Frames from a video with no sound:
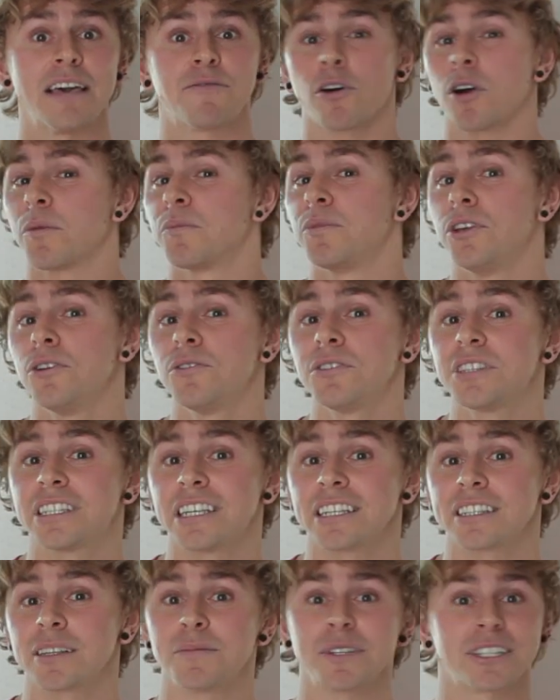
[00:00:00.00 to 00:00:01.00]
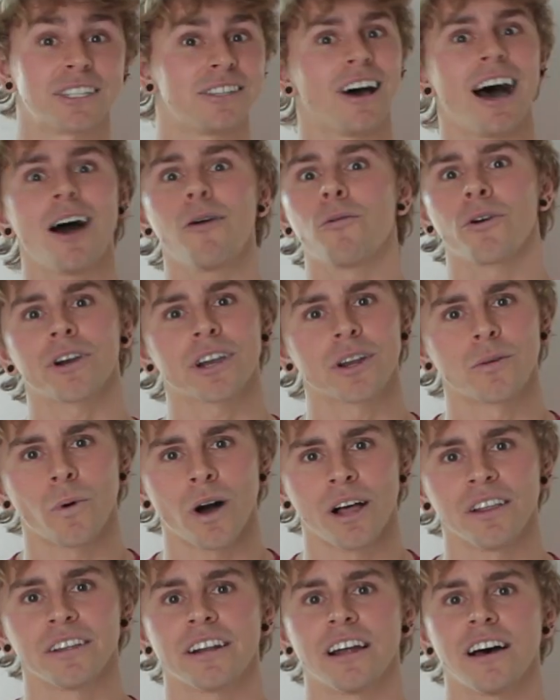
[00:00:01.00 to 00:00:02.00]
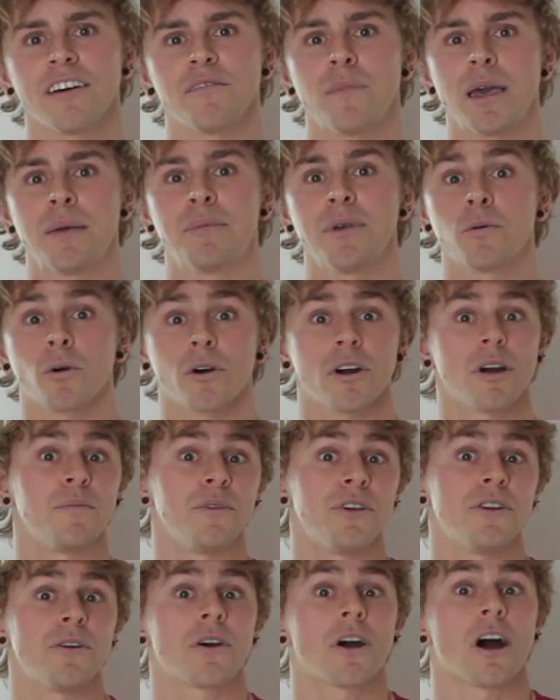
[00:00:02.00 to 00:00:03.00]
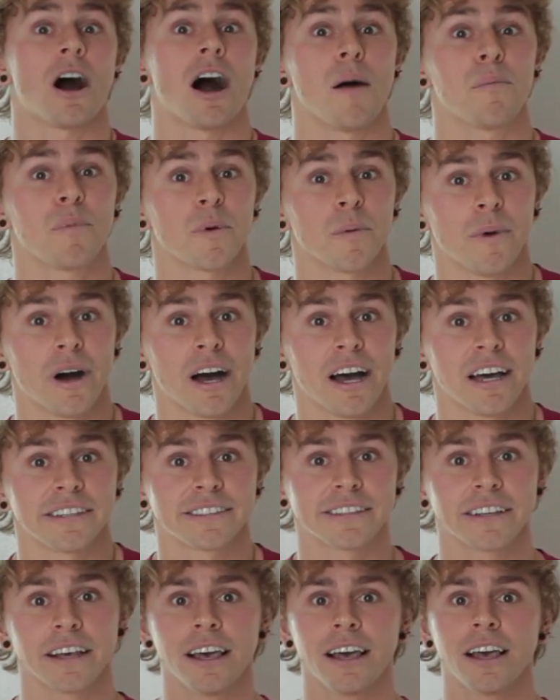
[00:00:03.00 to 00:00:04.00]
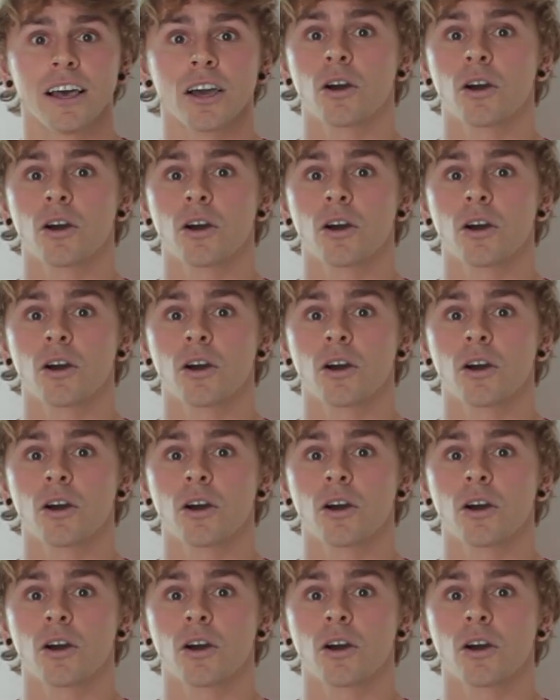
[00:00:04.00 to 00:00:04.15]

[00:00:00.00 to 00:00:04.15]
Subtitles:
If our immune system is not working well enough, maybe we're immunocompromised,